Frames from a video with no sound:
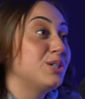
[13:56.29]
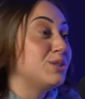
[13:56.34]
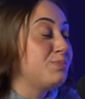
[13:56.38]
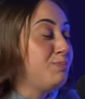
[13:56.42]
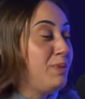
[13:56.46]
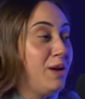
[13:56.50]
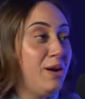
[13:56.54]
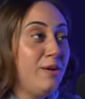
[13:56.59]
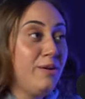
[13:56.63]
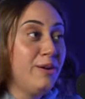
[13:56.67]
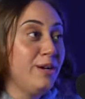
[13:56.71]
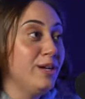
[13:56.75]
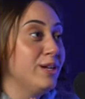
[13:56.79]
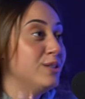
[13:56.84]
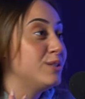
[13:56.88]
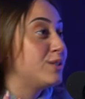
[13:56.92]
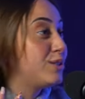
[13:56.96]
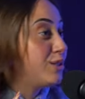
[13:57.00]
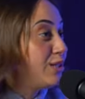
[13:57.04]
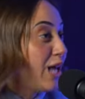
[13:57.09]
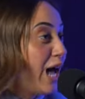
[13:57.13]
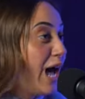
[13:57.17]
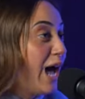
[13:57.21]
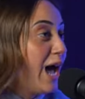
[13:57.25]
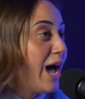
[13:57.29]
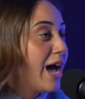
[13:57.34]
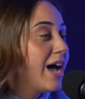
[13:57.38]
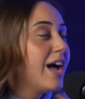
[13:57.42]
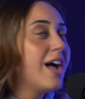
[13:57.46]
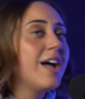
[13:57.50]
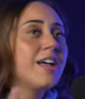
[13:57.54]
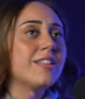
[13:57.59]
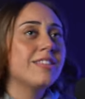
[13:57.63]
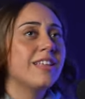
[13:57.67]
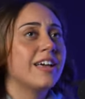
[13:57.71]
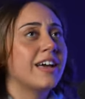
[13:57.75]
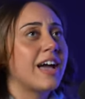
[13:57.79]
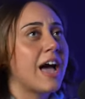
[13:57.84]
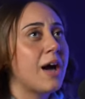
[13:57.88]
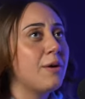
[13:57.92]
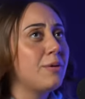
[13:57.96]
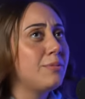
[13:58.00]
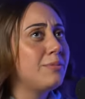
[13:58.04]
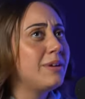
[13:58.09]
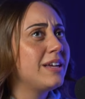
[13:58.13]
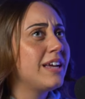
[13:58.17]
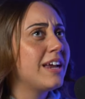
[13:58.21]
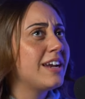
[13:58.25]
experience that like i
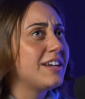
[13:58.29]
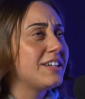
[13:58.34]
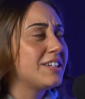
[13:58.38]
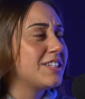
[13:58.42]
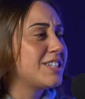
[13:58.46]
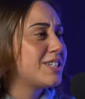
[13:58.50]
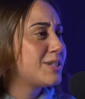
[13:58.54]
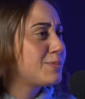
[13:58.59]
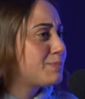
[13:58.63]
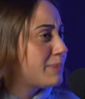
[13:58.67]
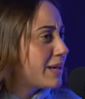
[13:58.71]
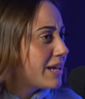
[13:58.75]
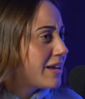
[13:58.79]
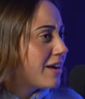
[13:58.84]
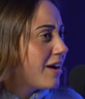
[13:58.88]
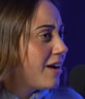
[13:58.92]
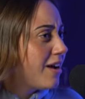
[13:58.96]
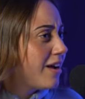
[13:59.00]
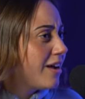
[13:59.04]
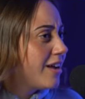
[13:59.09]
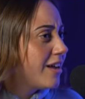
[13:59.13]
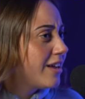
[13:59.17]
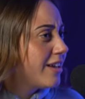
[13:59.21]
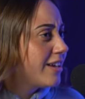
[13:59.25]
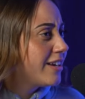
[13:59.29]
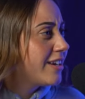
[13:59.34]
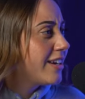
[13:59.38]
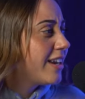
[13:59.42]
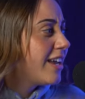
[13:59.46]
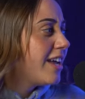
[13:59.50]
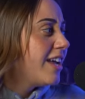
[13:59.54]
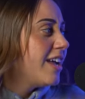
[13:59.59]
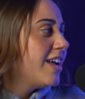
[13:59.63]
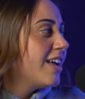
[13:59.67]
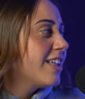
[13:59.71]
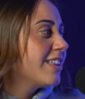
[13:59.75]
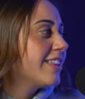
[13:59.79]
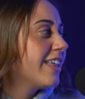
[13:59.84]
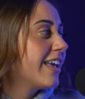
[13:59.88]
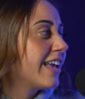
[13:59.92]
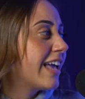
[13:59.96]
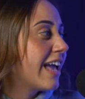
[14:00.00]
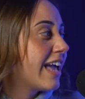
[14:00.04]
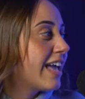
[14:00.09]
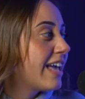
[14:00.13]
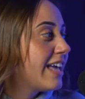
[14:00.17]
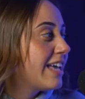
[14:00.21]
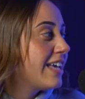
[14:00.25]
would be getting spit on yep.
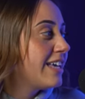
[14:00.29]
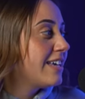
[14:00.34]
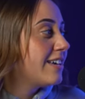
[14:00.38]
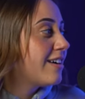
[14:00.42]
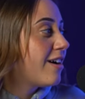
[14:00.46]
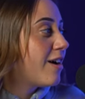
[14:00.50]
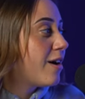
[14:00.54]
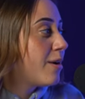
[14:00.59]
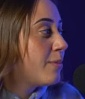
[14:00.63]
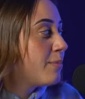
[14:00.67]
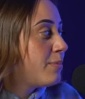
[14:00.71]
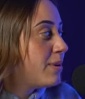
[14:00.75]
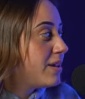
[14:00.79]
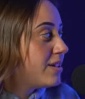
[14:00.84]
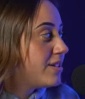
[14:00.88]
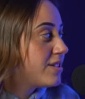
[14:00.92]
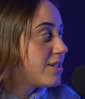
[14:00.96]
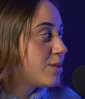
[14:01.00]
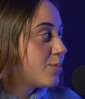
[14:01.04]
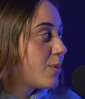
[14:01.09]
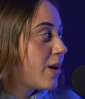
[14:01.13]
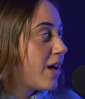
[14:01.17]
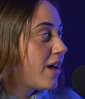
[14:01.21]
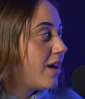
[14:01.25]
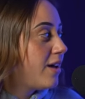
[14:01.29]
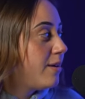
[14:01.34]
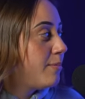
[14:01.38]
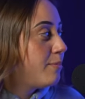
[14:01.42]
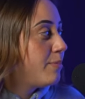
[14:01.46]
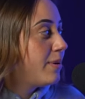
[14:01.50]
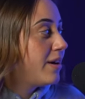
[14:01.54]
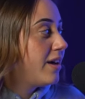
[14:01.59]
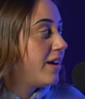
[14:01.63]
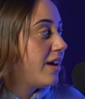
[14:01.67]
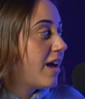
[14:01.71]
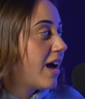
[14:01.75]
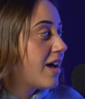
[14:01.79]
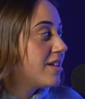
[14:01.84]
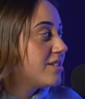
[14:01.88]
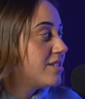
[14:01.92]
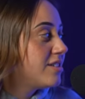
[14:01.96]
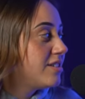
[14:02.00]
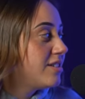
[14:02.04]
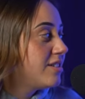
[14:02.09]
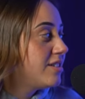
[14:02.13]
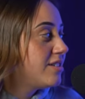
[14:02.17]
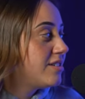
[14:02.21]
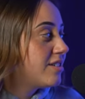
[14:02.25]
like hit armpit sweat but
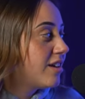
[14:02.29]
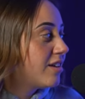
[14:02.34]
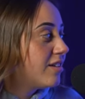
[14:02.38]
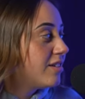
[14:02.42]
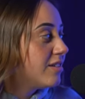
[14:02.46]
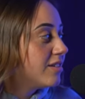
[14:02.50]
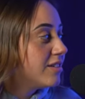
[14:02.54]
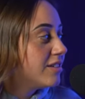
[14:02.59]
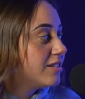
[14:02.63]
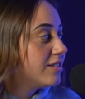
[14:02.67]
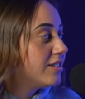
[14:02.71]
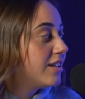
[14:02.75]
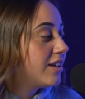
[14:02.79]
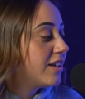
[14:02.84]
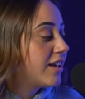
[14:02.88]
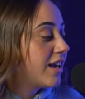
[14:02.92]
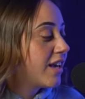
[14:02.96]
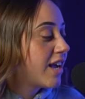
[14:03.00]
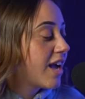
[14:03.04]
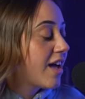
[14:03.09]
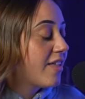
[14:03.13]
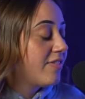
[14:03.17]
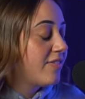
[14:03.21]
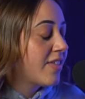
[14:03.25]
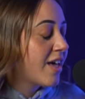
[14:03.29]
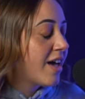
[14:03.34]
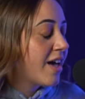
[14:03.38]
as an adult looking at